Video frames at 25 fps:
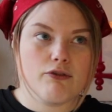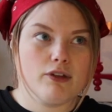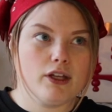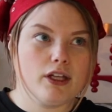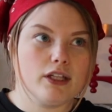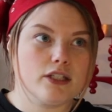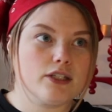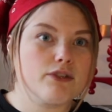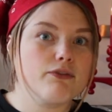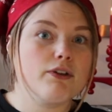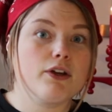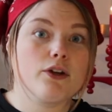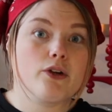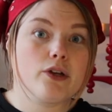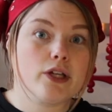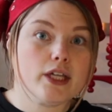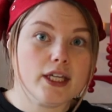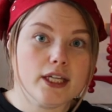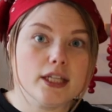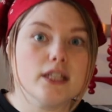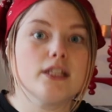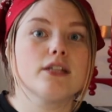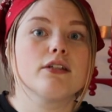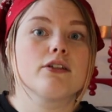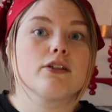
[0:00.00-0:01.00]
It's a very
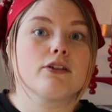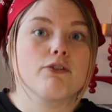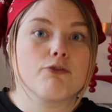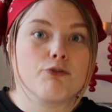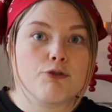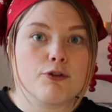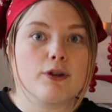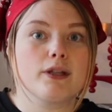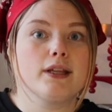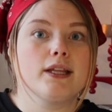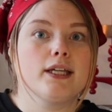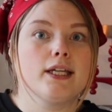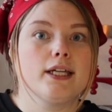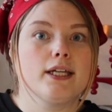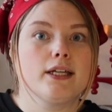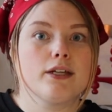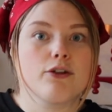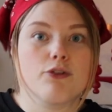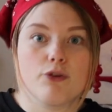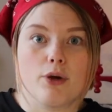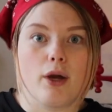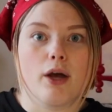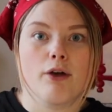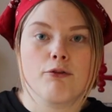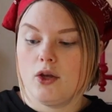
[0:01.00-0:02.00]
kids-friendly
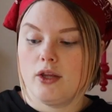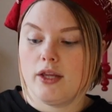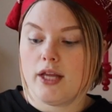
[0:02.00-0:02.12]
craft.